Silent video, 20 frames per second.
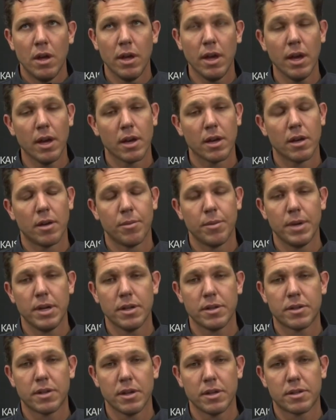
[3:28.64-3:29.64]
Yeah, I mean
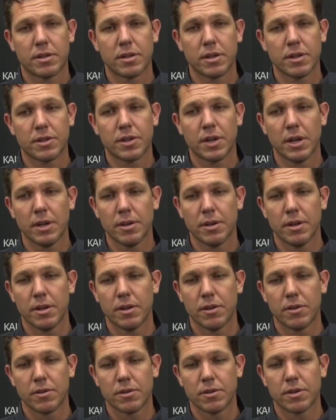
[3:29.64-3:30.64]
it's it's it's gonna
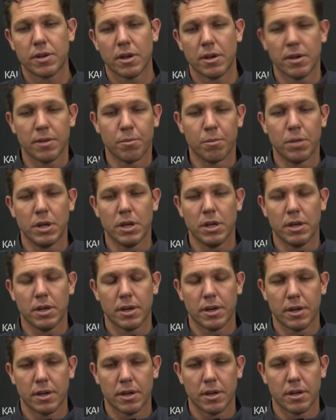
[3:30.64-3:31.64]
it, there's gonna be
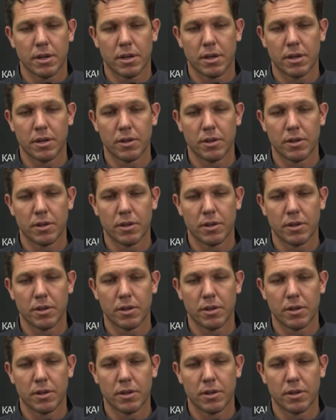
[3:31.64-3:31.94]
uh,